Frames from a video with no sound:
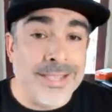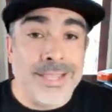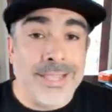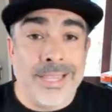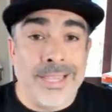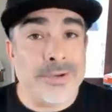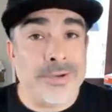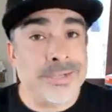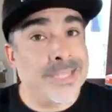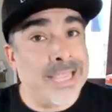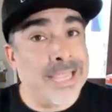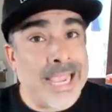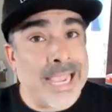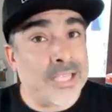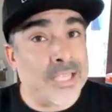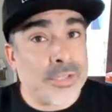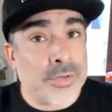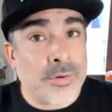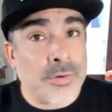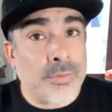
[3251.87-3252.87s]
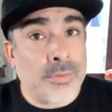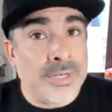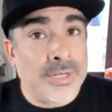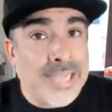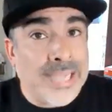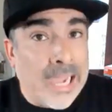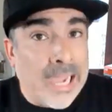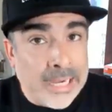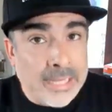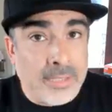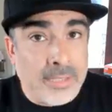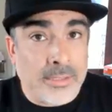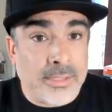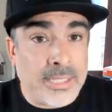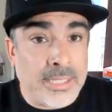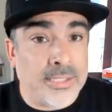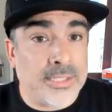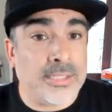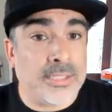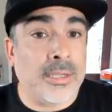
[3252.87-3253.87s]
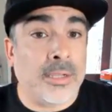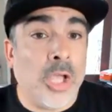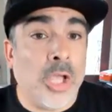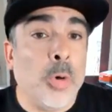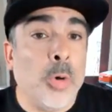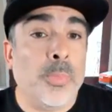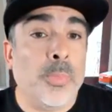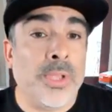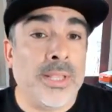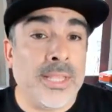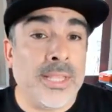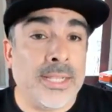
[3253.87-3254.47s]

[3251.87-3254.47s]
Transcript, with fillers: Here's the escrow and title that's still open